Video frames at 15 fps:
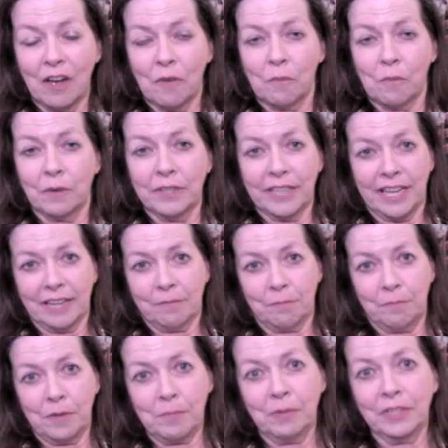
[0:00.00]
one that
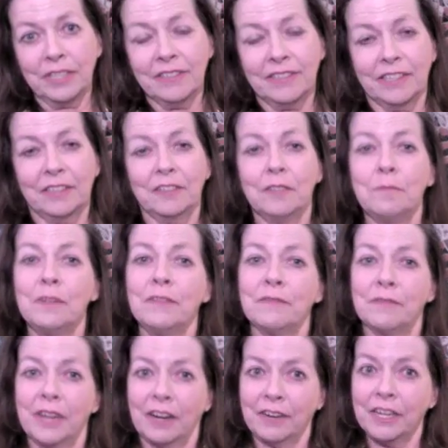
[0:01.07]
people consider to be
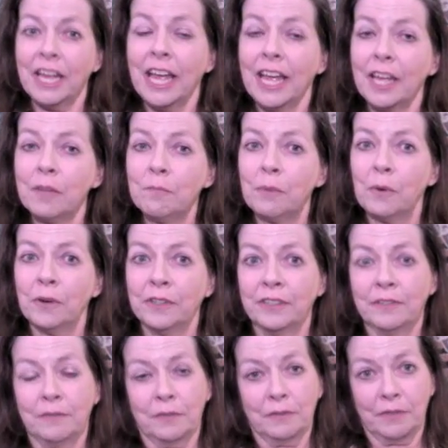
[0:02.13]
very
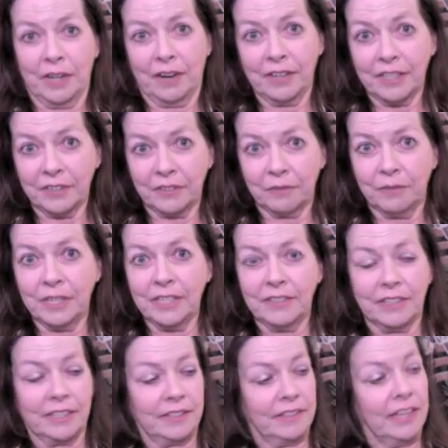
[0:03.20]
important for various
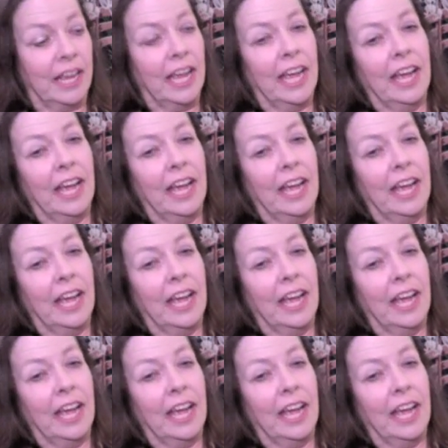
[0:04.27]
reasons.